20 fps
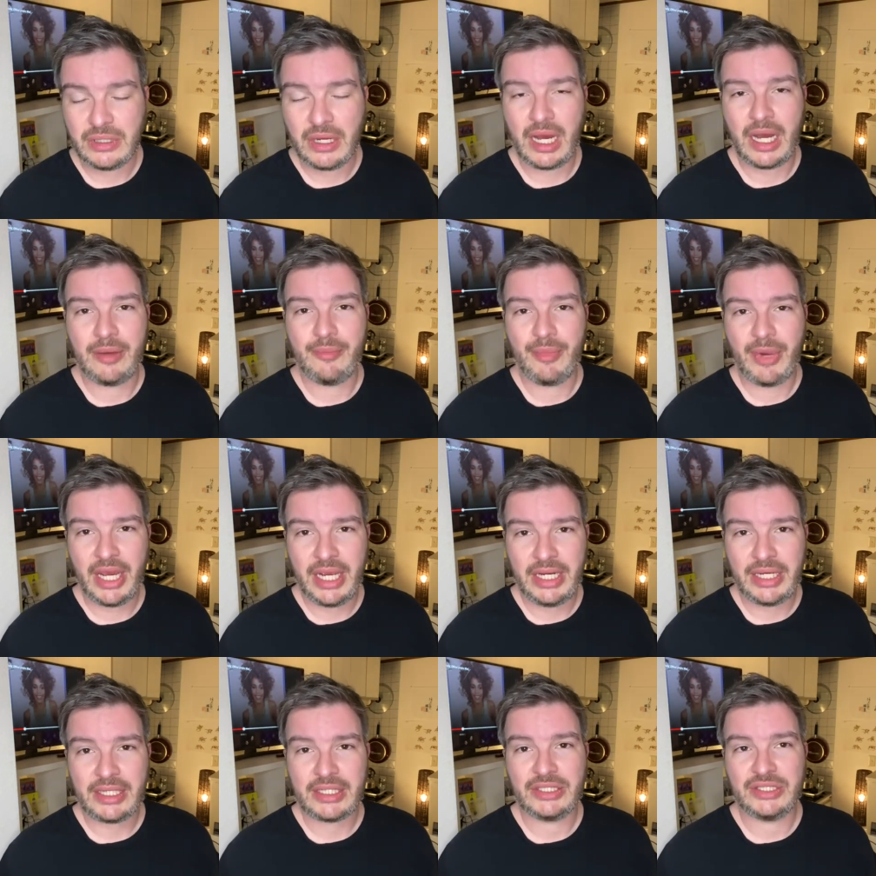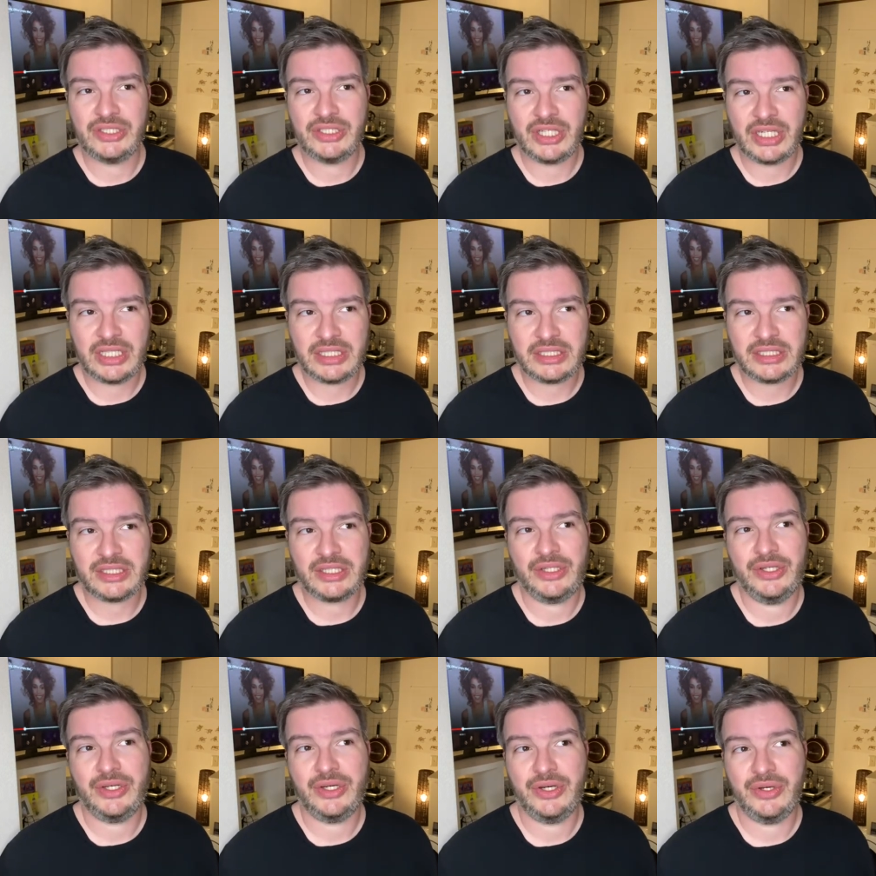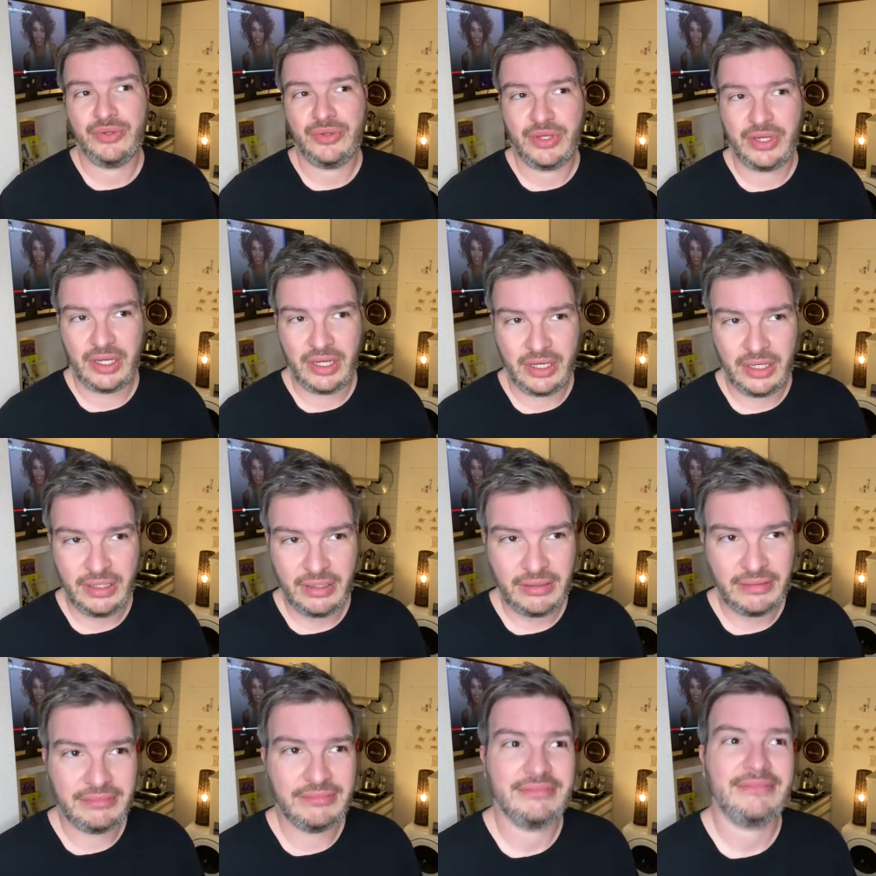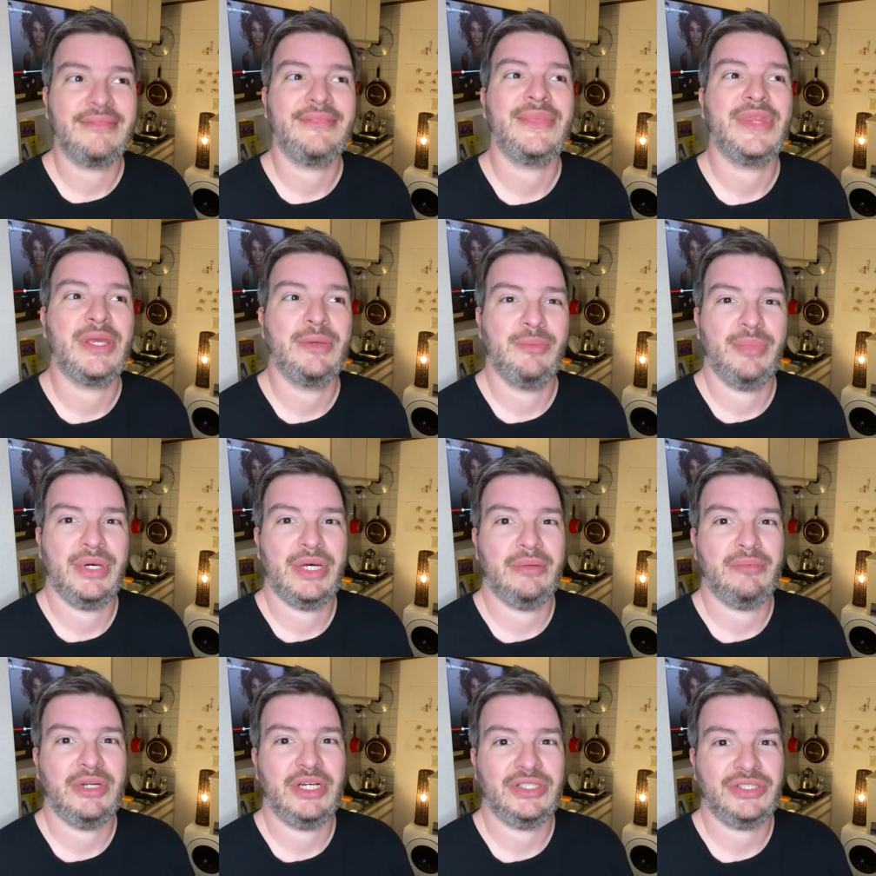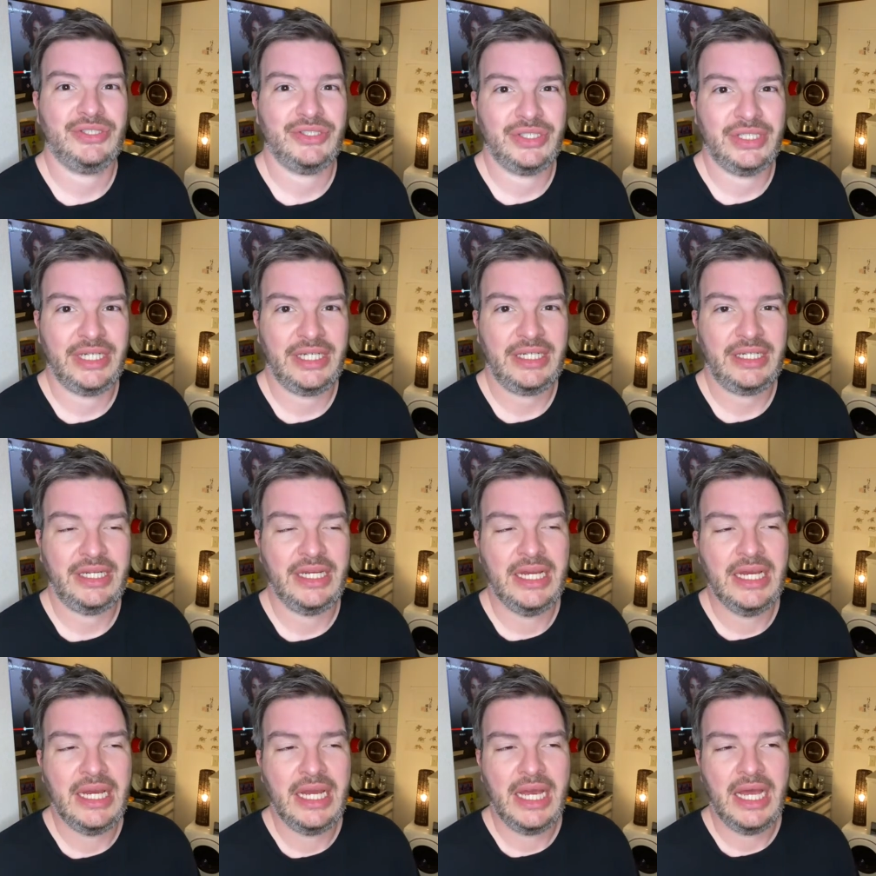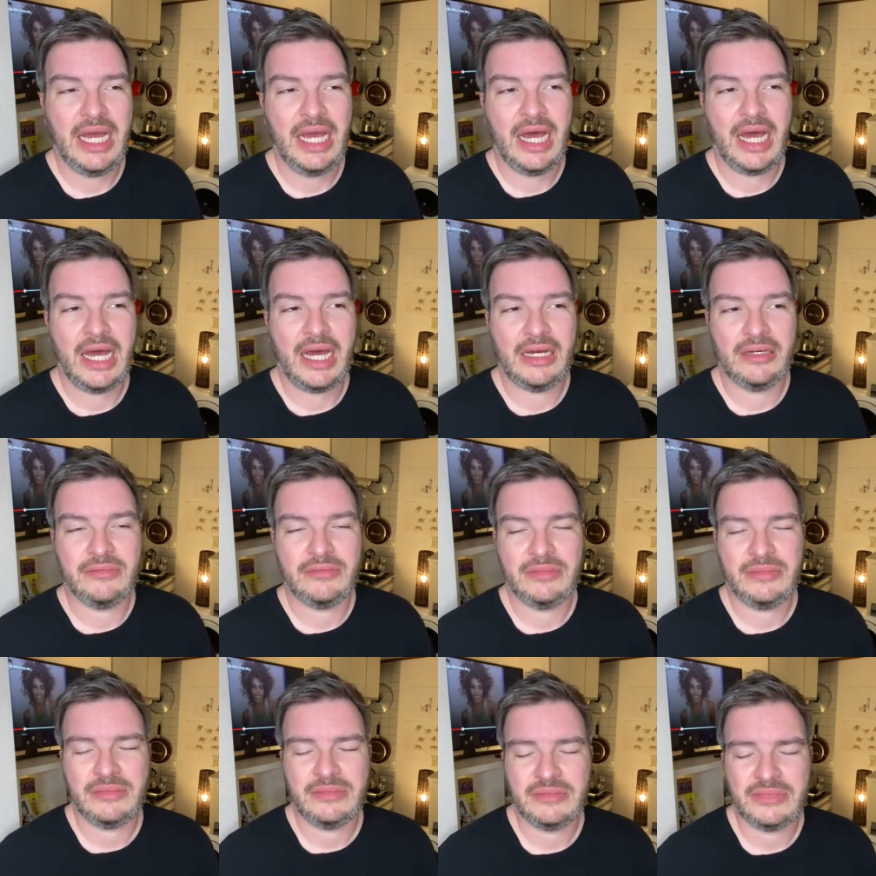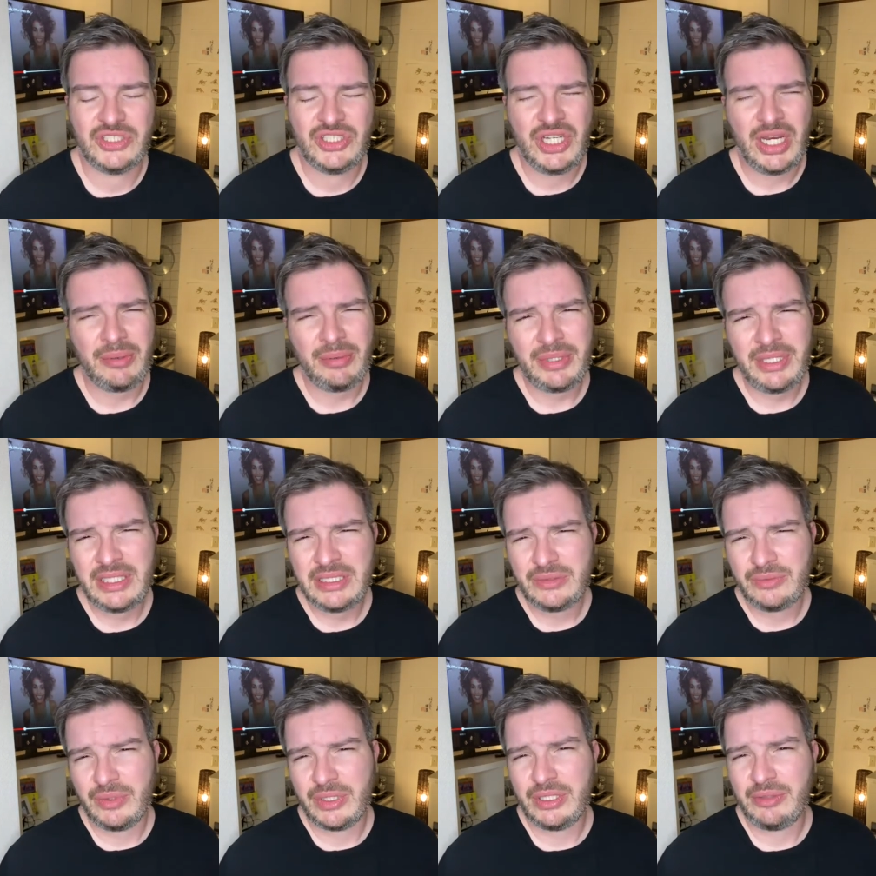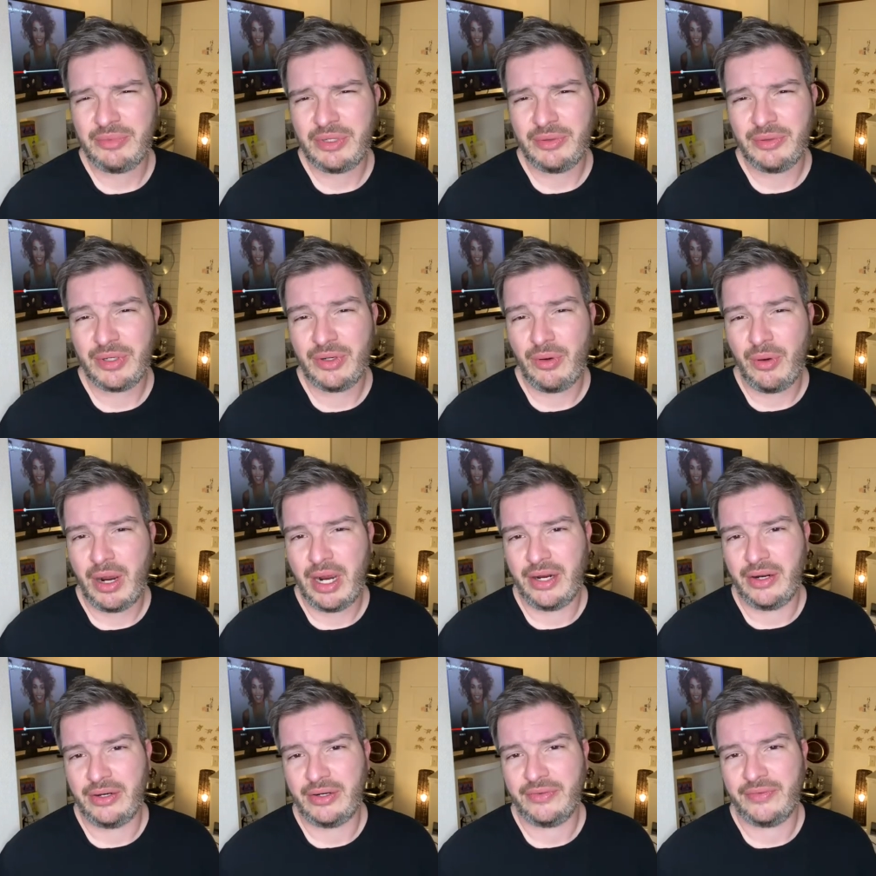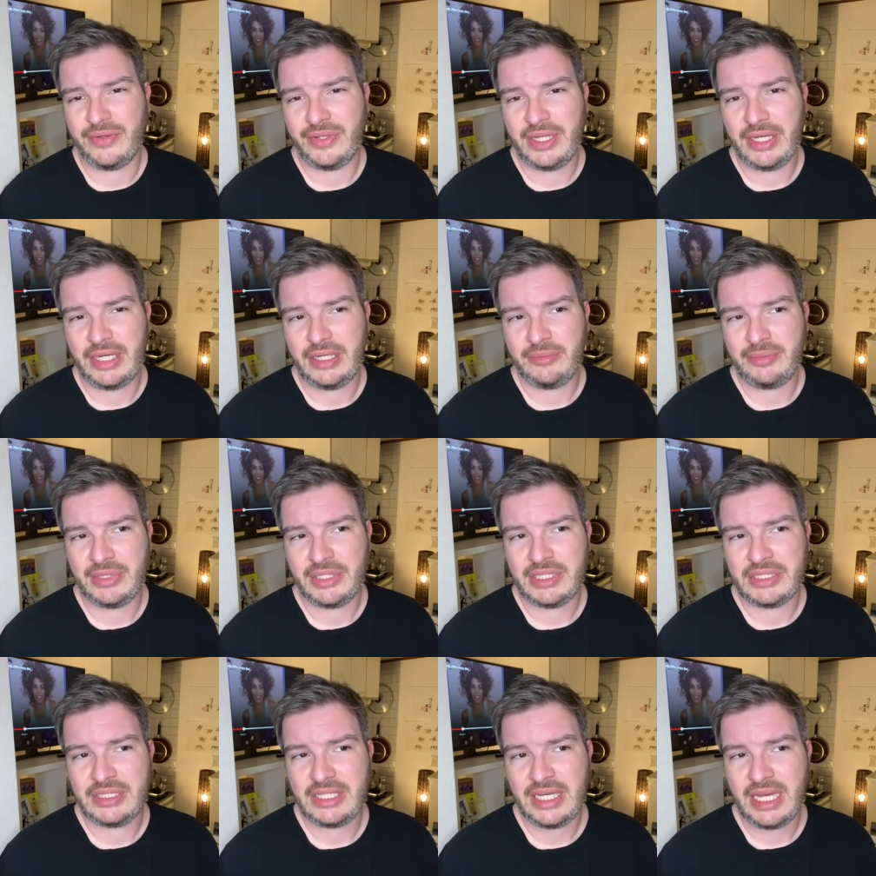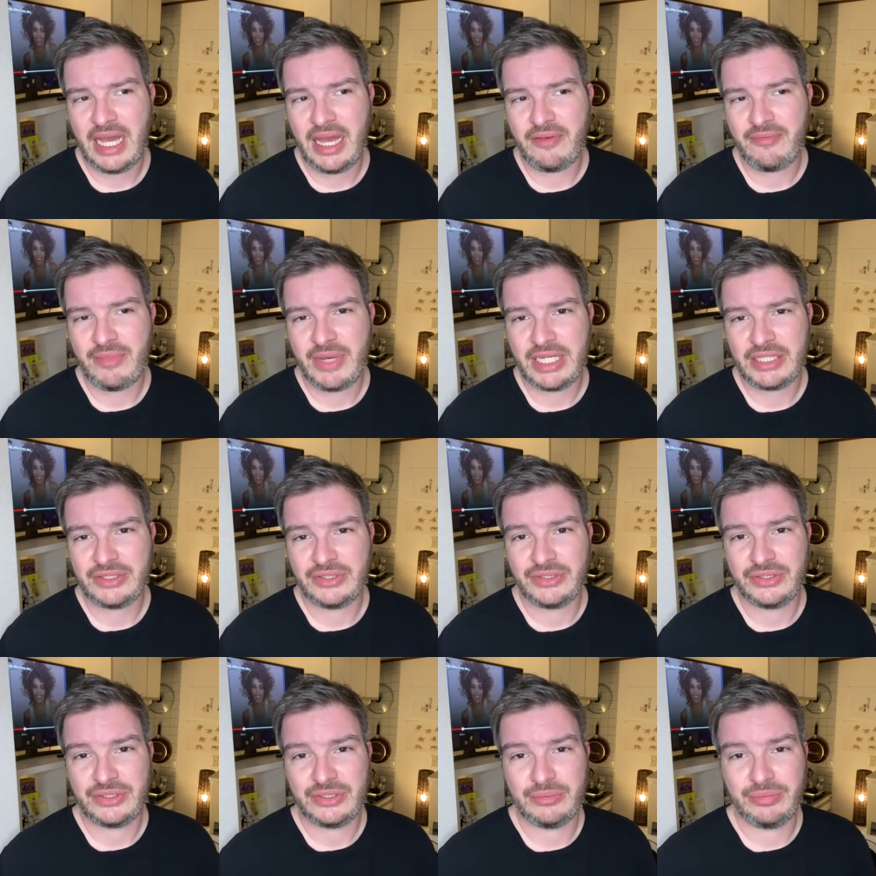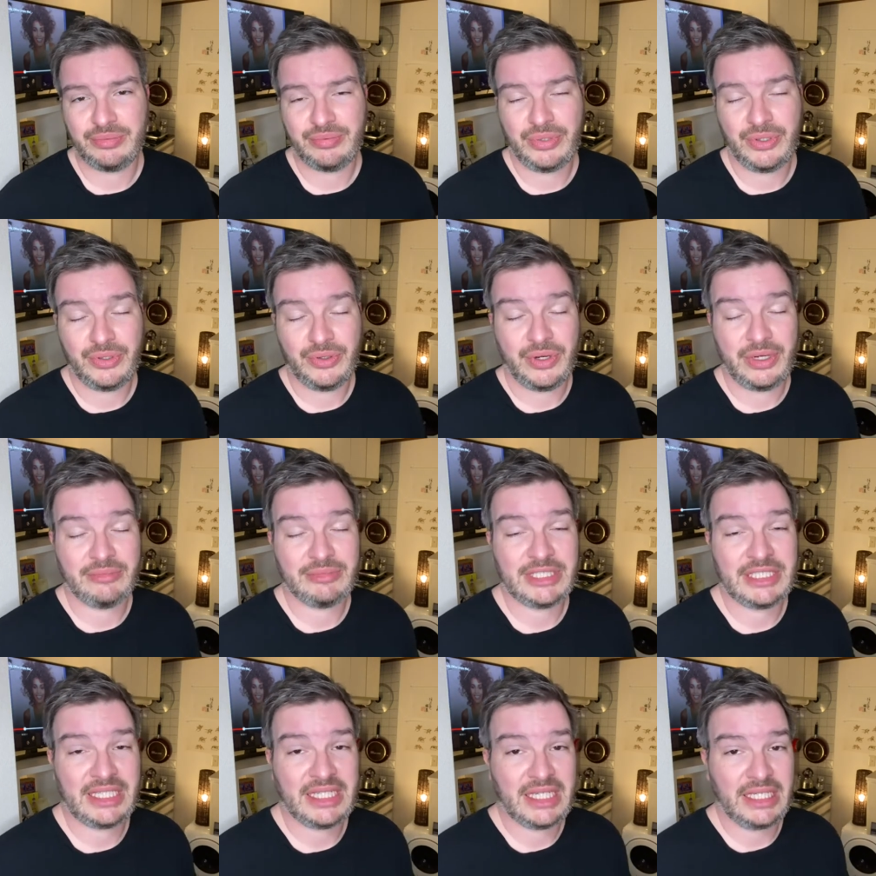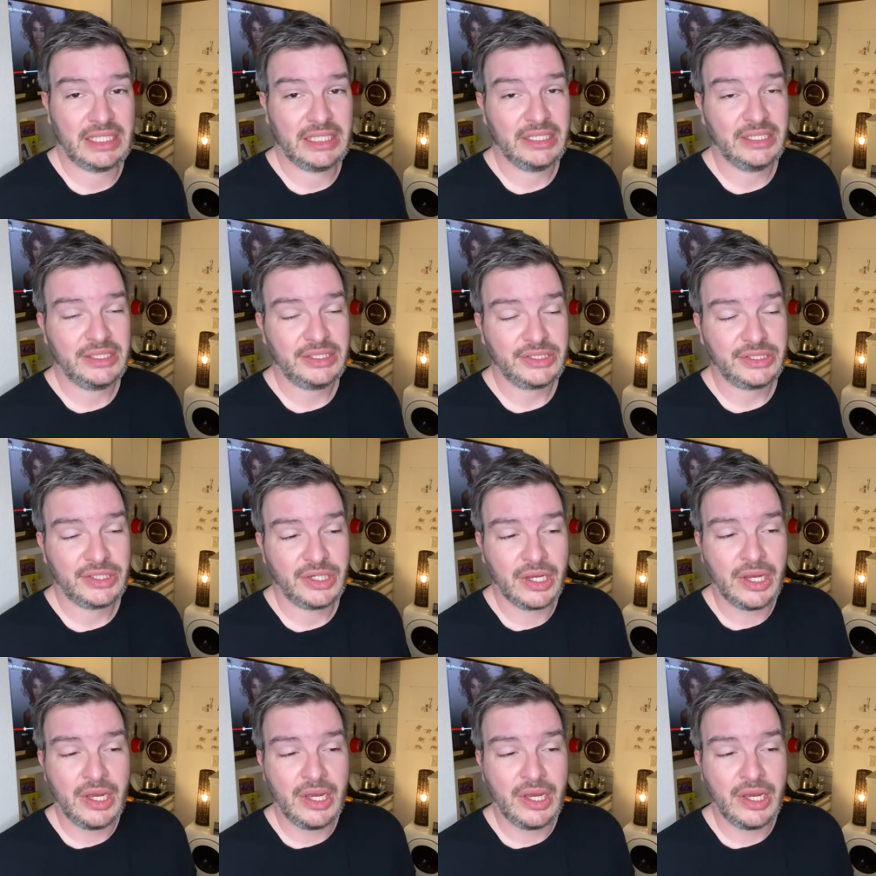I might just go there, but I'm not sure yet. Uh, Japanese wouldn't be required for that because they have master's programs in English.